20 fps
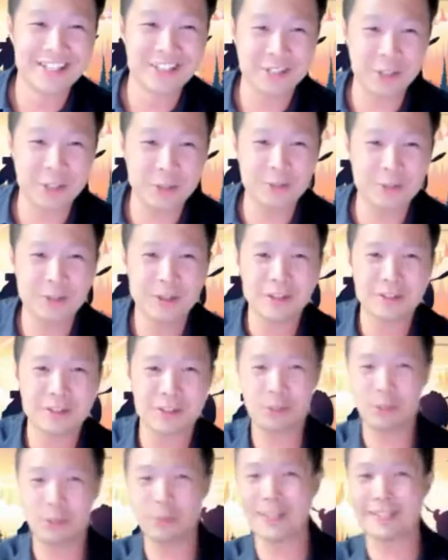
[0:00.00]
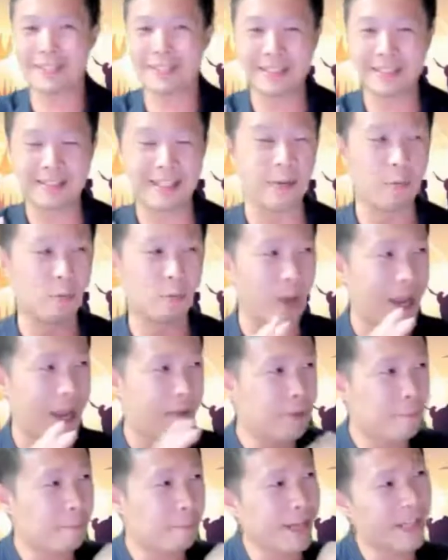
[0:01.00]
So you must understand,
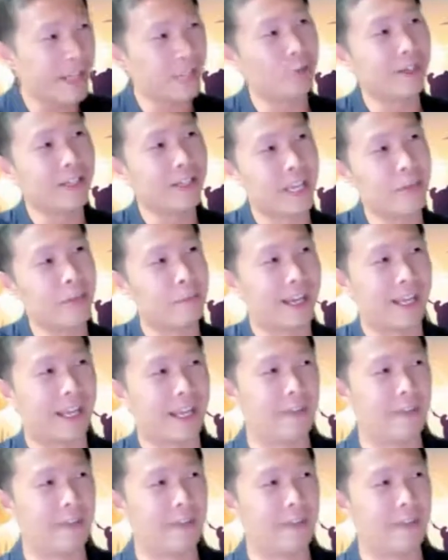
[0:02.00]
every play-to-earn game, right,